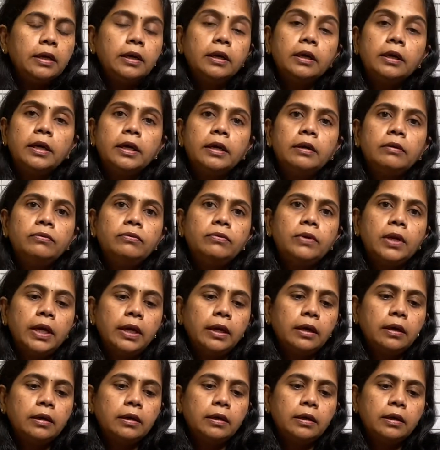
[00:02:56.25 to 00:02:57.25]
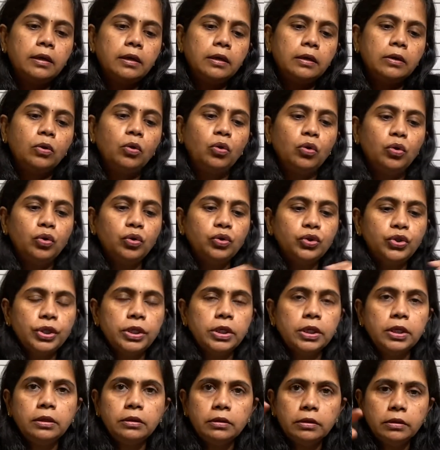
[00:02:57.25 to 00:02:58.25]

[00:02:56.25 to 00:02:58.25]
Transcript: give like korojana.